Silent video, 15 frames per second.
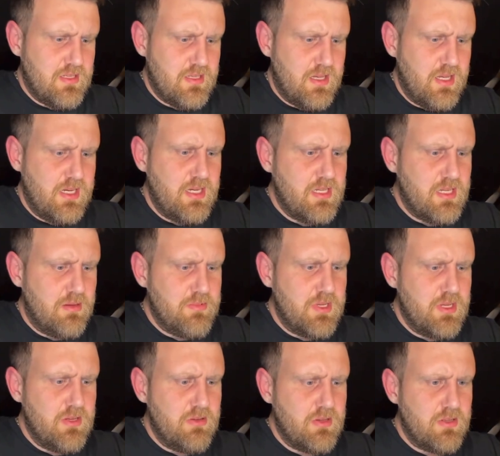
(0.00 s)

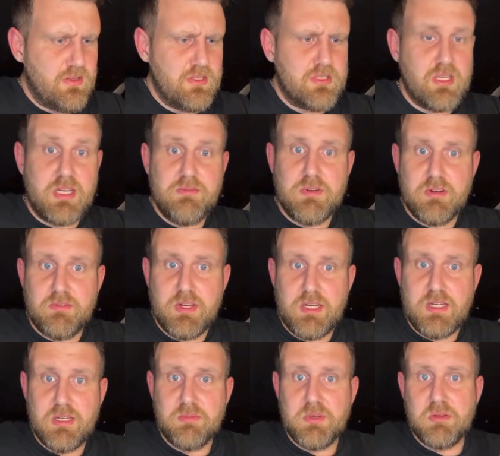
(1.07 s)
AEW, the saviour of
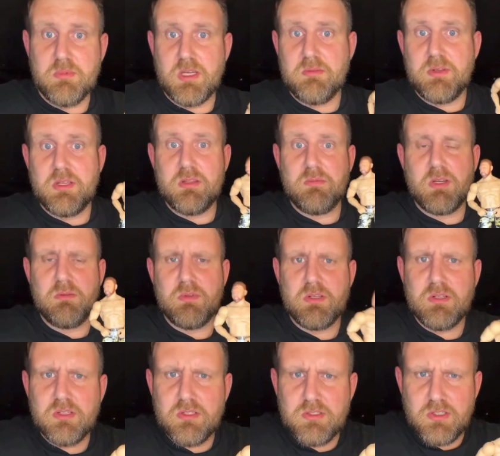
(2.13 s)
AEW maybe at the moment.
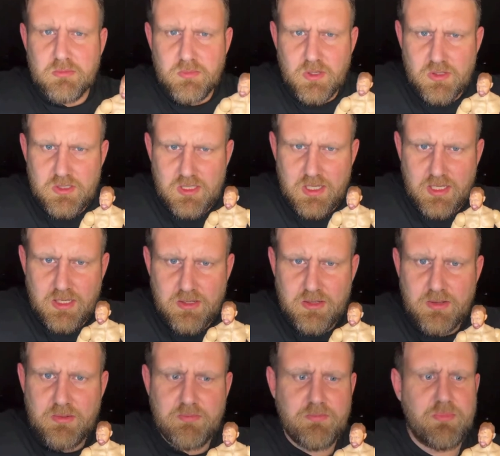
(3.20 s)
John Moxley,
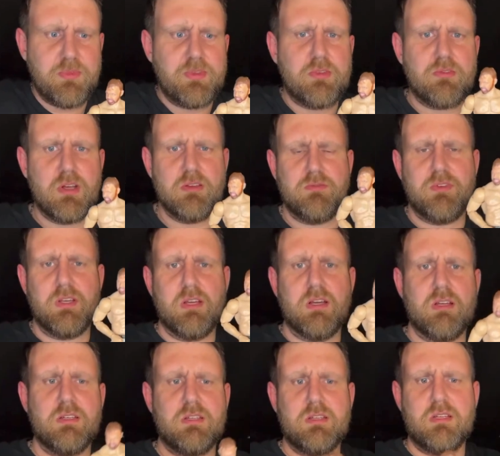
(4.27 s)
great figure.
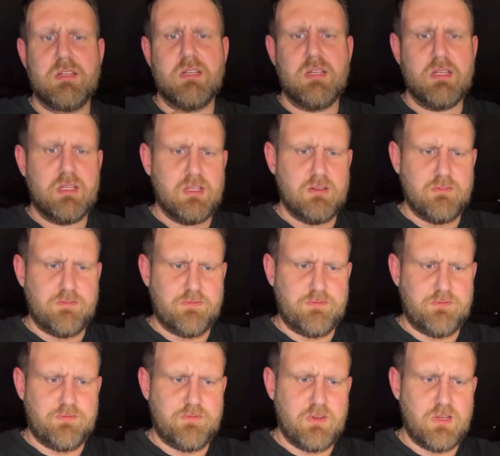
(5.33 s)

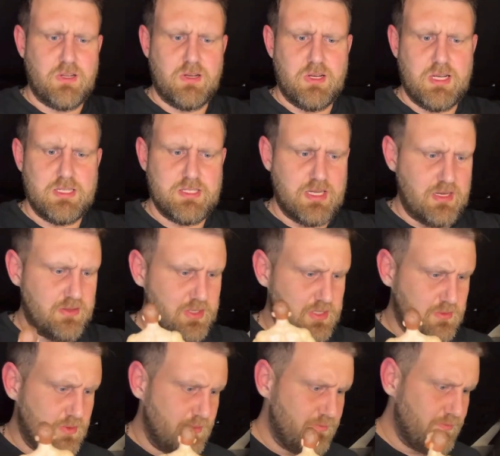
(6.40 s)
Flies out
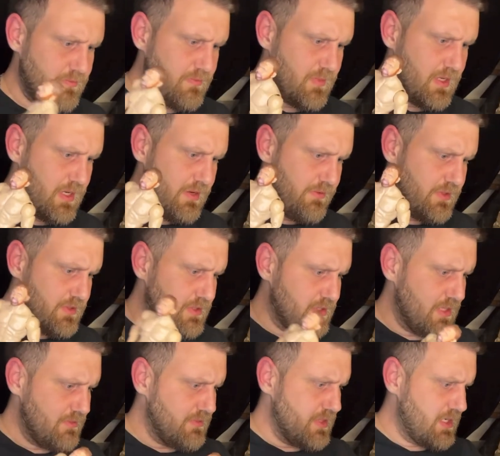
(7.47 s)
this one. I never
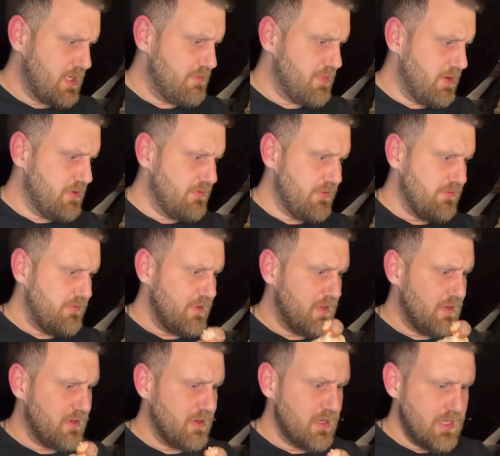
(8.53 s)
seem to keep hold of him for
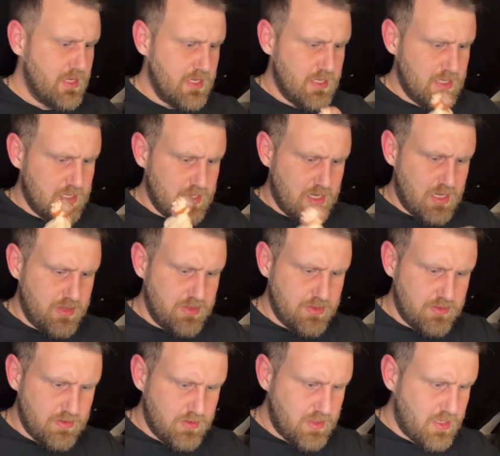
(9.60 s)
long. And
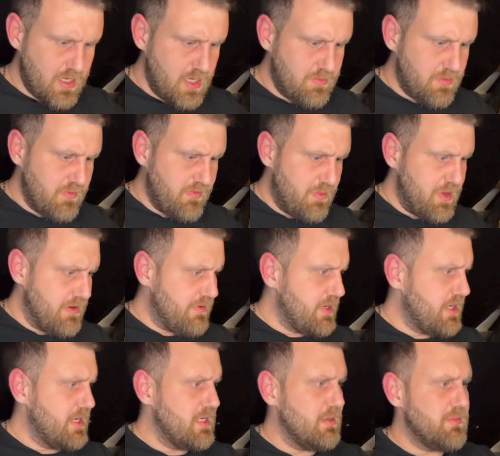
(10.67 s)
keep him with a bit of an
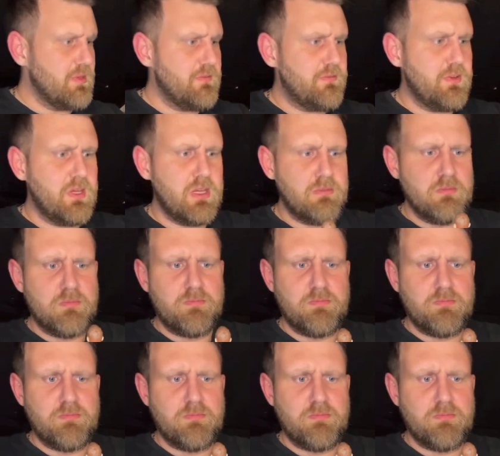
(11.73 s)
AEW theme.